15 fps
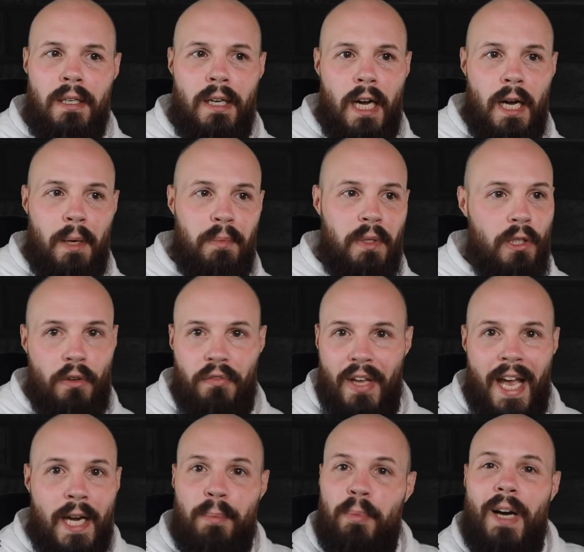Um, you know, if you
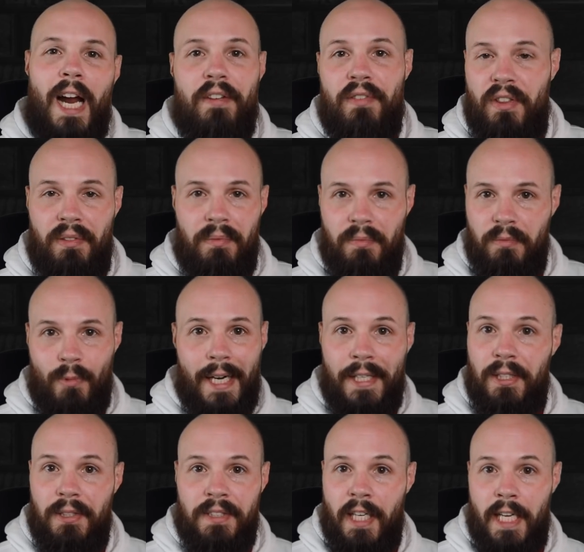had a private
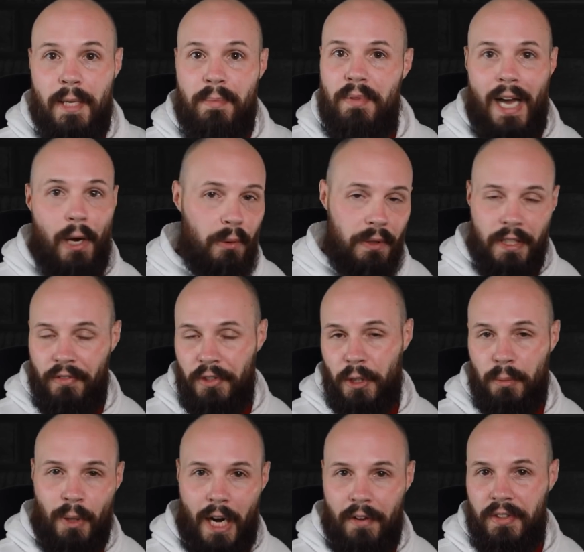record type, that would live in
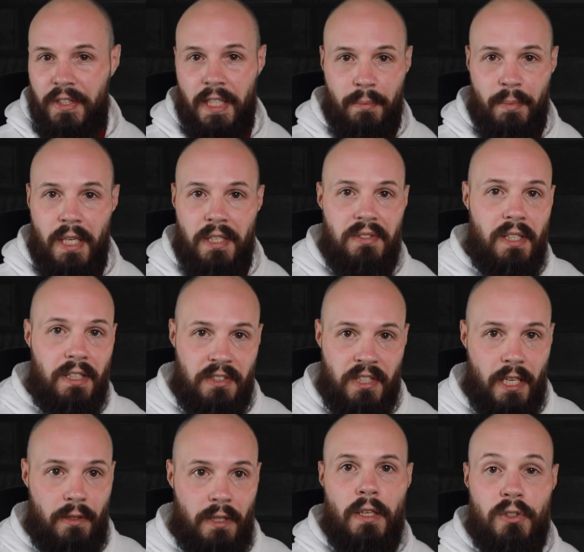your private database,
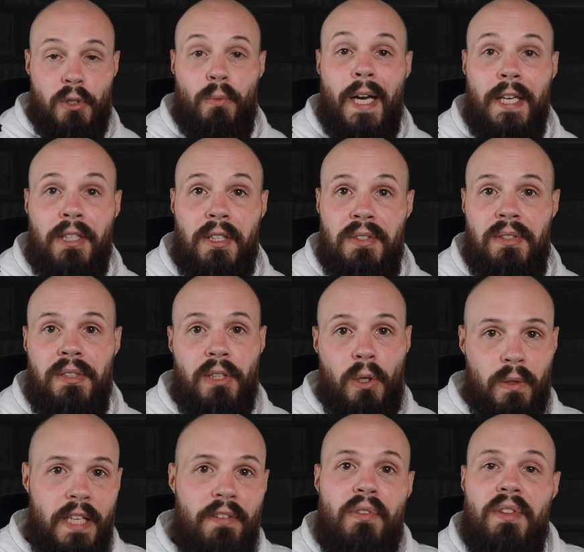etc. So records, you know,
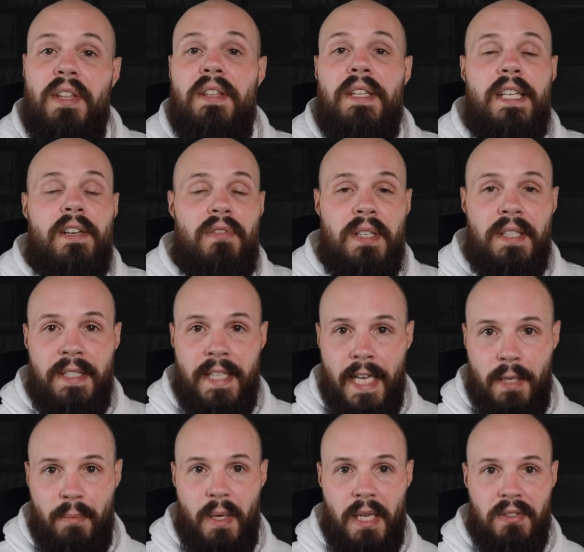live within the different
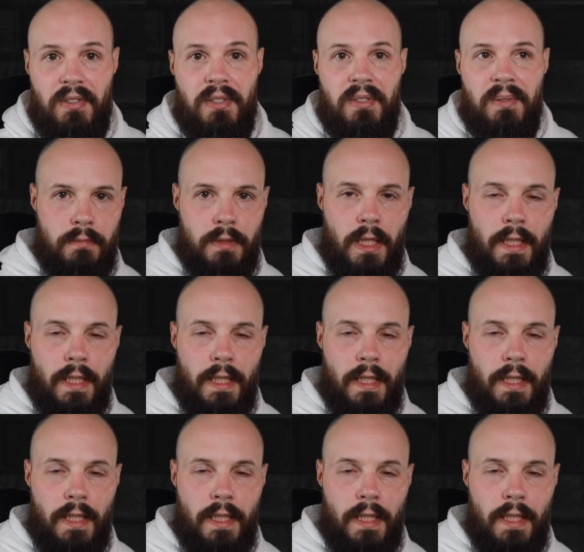databases.